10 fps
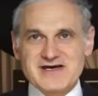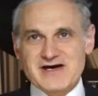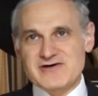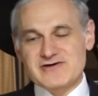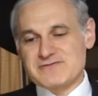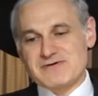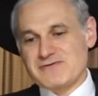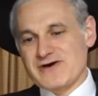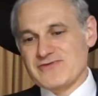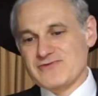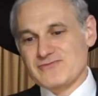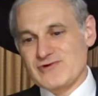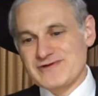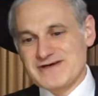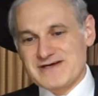I hung it up on my bathroom
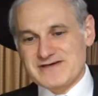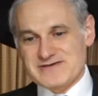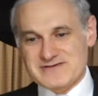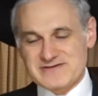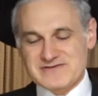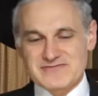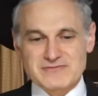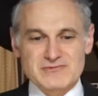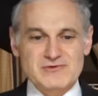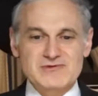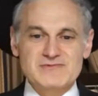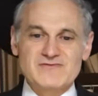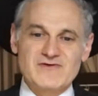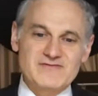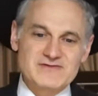wall. It's from Yerucham
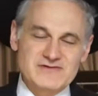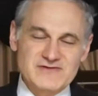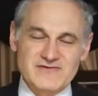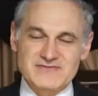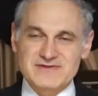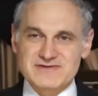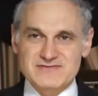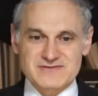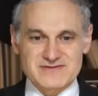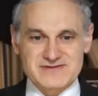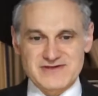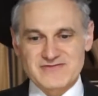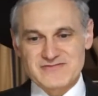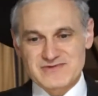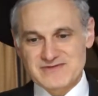
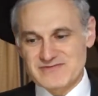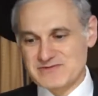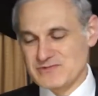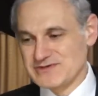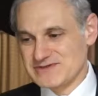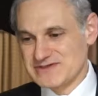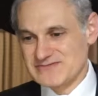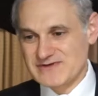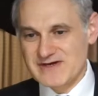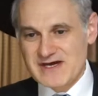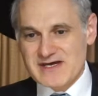Lubavitch, from the Mir Yeshiva.